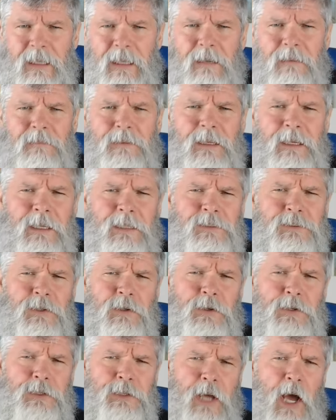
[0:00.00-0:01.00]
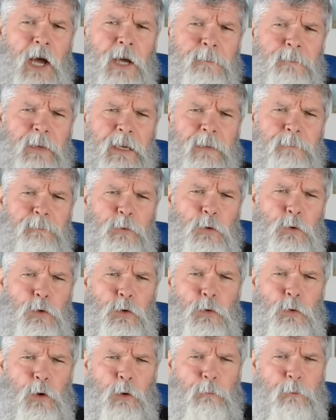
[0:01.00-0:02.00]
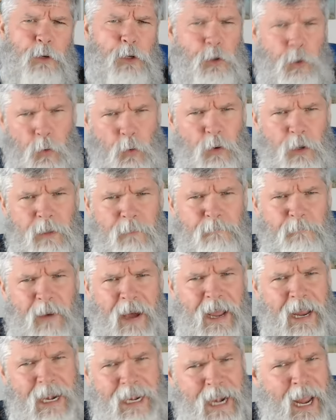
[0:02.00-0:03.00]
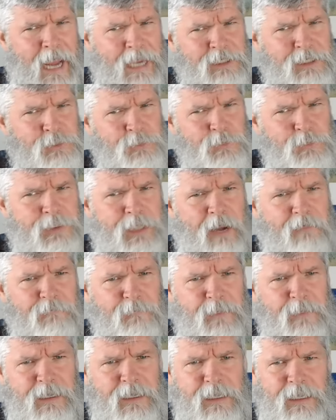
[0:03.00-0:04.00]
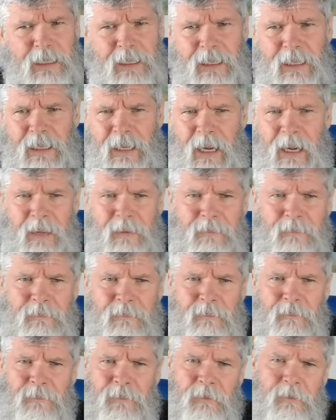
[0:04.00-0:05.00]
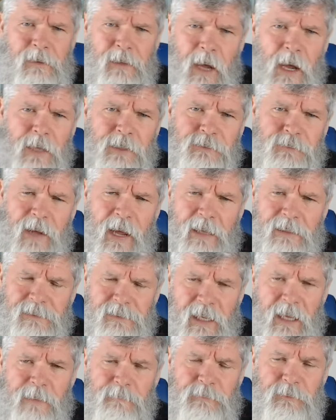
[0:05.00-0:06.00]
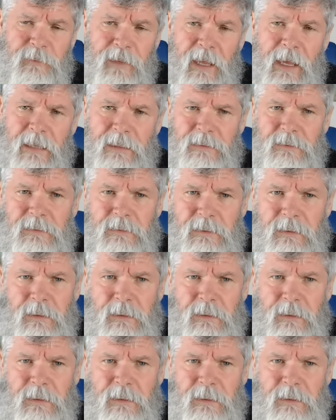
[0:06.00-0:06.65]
These are young people who are recorded by a national government and their contracts came to an end.